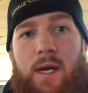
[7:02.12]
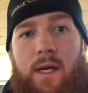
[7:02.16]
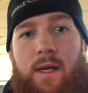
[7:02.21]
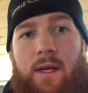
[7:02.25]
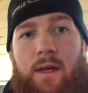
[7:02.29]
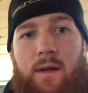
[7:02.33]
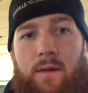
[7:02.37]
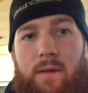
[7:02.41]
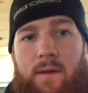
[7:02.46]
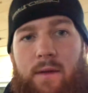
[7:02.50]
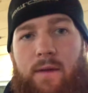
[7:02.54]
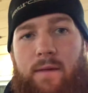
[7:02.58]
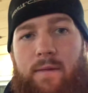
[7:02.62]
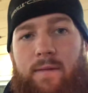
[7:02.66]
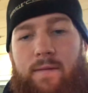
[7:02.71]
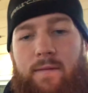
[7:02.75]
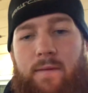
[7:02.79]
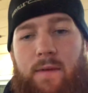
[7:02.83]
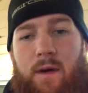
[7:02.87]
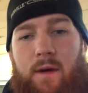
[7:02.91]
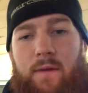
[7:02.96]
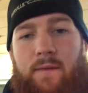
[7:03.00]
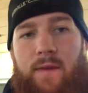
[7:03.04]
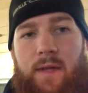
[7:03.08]

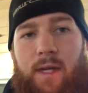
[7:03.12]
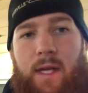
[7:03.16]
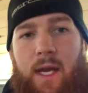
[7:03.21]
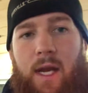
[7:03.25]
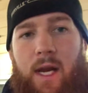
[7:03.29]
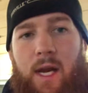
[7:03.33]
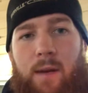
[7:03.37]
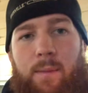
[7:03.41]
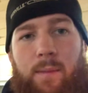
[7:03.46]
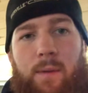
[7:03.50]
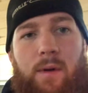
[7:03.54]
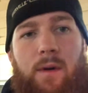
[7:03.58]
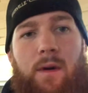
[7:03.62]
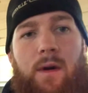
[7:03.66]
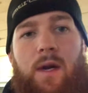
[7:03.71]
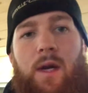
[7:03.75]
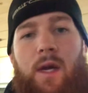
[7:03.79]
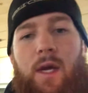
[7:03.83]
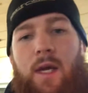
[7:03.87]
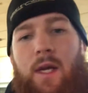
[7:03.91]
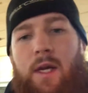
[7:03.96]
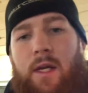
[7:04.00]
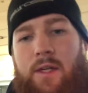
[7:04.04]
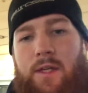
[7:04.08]
of the camper,
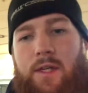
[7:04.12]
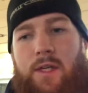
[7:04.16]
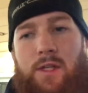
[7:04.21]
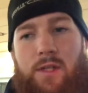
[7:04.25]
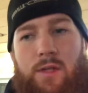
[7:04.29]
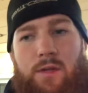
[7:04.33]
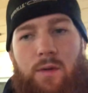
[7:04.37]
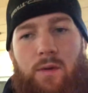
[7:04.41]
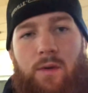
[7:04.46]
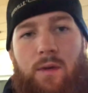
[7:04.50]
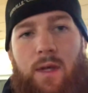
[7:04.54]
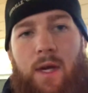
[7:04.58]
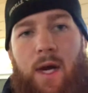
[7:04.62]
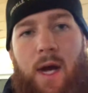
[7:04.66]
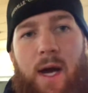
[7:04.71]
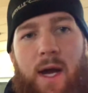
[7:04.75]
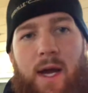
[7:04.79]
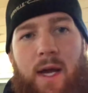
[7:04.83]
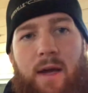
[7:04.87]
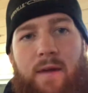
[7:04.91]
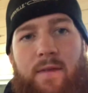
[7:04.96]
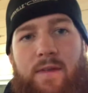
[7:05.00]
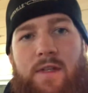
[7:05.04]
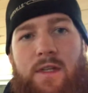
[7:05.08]
just so that I
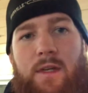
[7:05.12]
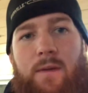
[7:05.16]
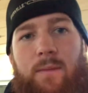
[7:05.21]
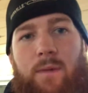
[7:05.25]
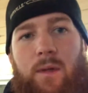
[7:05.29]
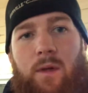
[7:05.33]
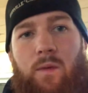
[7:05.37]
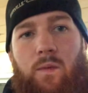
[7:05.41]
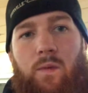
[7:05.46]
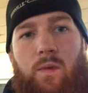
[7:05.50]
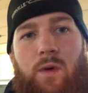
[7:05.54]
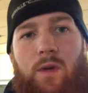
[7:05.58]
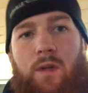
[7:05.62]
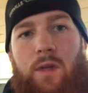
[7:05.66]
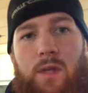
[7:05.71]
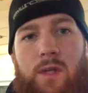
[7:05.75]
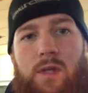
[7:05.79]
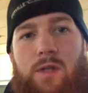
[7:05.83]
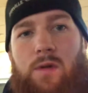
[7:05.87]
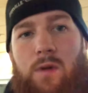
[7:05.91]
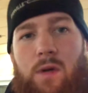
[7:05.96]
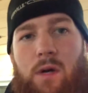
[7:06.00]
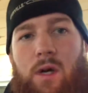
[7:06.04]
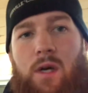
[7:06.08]
have something really
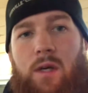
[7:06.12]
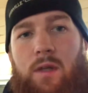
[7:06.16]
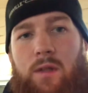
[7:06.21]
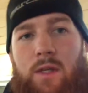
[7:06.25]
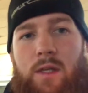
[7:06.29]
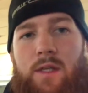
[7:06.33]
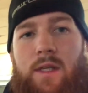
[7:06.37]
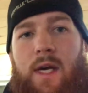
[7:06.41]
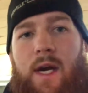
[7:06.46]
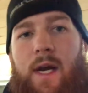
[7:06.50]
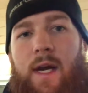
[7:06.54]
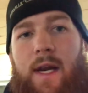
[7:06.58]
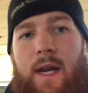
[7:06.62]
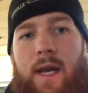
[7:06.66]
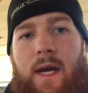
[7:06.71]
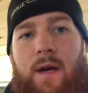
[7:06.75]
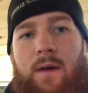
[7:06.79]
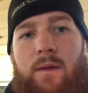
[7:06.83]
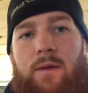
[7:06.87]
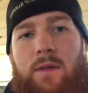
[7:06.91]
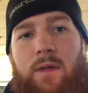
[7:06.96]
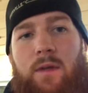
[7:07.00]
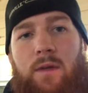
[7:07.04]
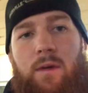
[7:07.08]
strong to tie
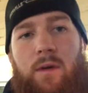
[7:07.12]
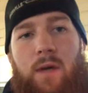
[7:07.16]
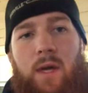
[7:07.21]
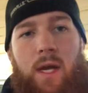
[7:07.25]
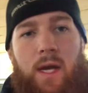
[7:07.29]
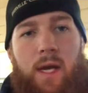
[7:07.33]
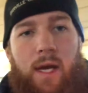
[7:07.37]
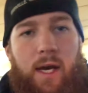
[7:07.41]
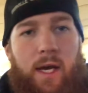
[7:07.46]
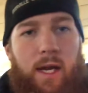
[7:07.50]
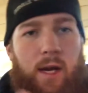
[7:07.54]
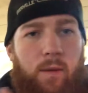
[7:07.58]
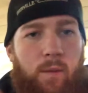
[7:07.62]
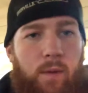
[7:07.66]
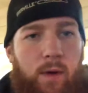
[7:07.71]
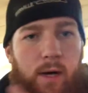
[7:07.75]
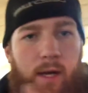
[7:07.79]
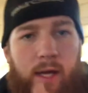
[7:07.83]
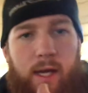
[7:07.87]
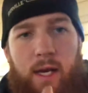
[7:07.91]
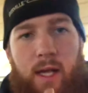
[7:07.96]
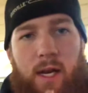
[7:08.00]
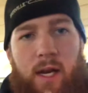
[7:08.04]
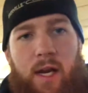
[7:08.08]
down to. And I want
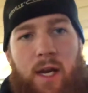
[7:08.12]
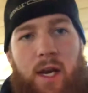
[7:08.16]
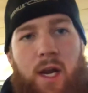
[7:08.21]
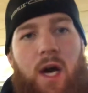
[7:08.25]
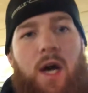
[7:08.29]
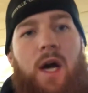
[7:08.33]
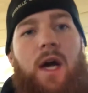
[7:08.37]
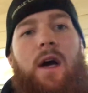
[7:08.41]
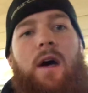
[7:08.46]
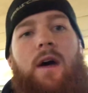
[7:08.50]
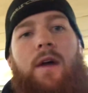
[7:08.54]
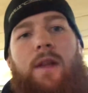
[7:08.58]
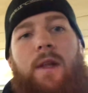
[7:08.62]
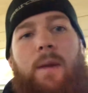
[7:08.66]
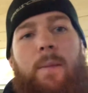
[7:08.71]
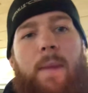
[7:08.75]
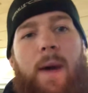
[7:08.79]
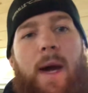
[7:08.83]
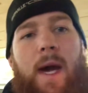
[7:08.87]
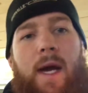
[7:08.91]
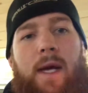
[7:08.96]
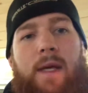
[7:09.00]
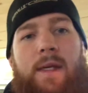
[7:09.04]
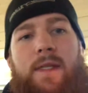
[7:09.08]
to get a nut on the
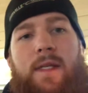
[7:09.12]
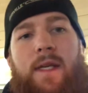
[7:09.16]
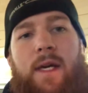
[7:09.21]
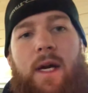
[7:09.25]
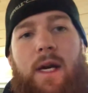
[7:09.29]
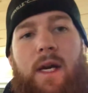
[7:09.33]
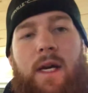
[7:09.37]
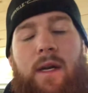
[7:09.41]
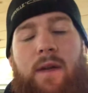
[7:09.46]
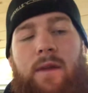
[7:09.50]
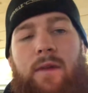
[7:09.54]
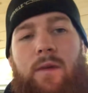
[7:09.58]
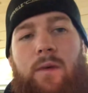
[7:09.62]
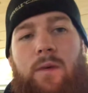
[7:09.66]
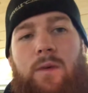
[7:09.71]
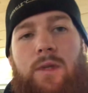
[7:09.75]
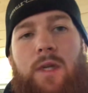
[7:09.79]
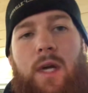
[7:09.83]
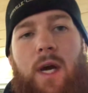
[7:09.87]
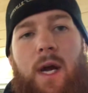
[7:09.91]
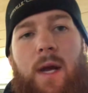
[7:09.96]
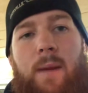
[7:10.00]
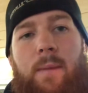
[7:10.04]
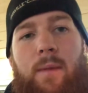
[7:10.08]
back side of those
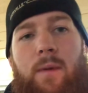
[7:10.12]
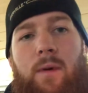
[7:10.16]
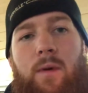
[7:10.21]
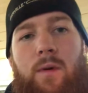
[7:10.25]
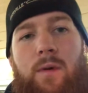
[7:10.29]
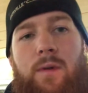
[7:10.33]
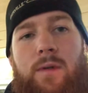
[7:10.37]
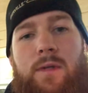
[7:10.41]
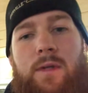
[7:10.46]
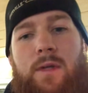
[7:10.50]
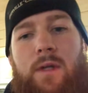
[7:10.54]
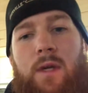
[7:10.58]
eye bolts,